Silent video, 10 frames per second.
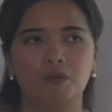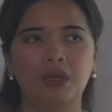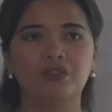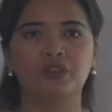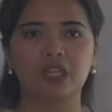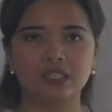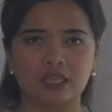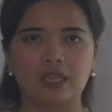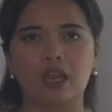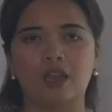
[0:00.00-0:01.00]
but for the
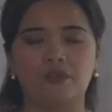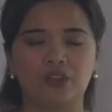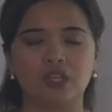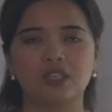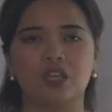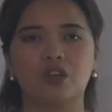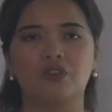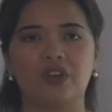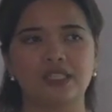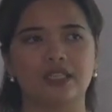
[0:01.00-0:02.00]
sake
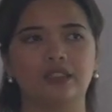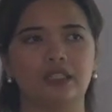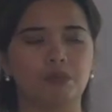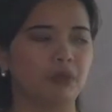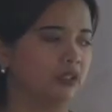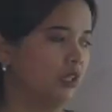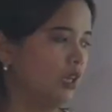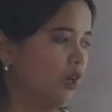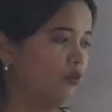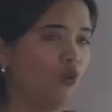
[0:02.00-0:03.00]
of aesthetic. But
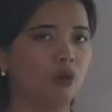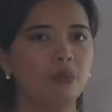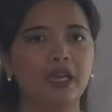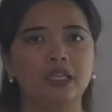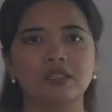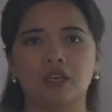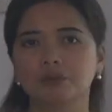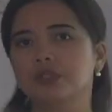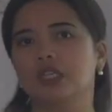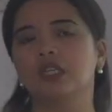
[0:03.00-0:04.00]
for my
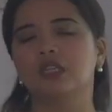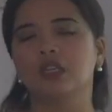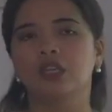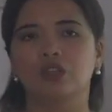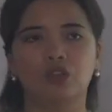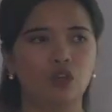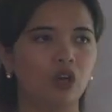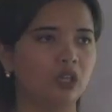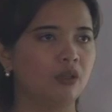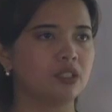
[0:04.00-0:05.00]
subject, you're
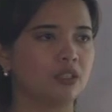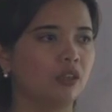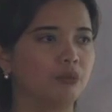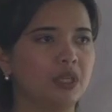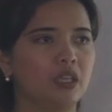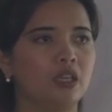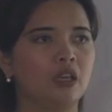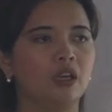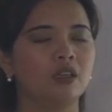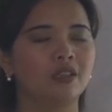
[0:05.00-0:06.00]
gonna still
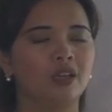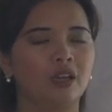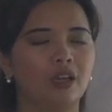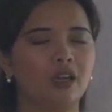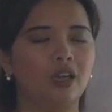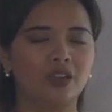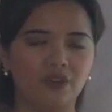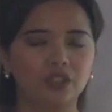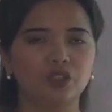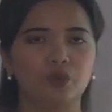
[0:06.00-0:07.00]
be
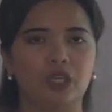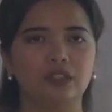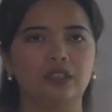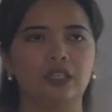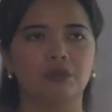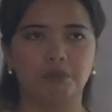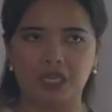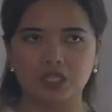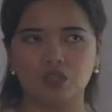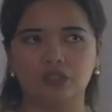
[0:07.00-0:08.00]
evaluated
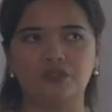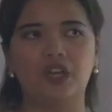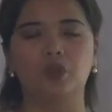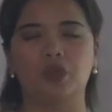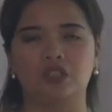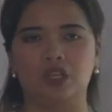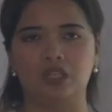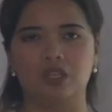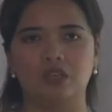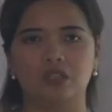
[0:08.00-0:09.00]
based on the following
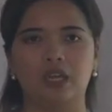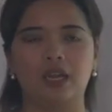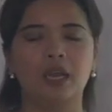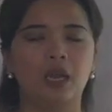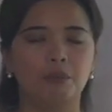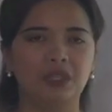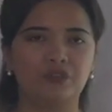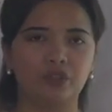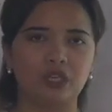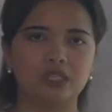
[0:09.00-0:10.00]
criteria. But
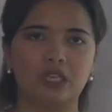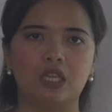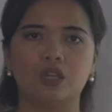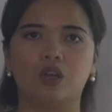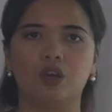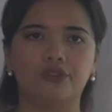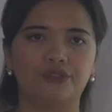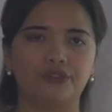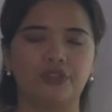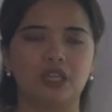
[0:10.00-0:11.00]
for the sake of
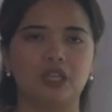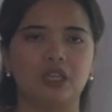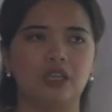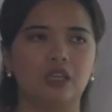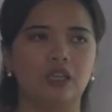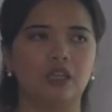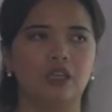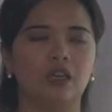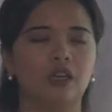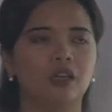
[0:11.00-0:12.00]

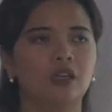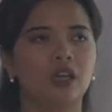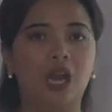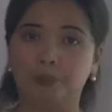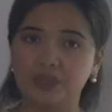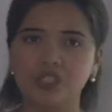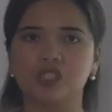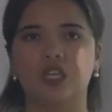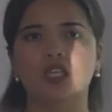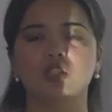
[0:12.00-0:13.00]
the
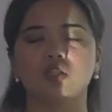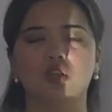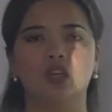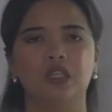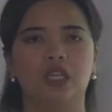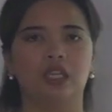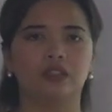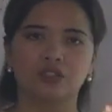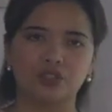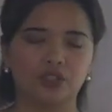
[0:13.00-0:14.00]
appreciation
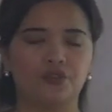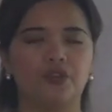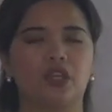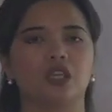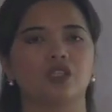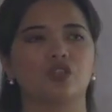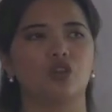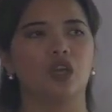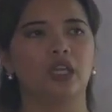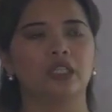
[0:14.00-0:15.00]
and the
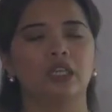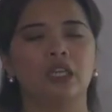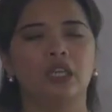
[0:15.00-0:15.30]
certification,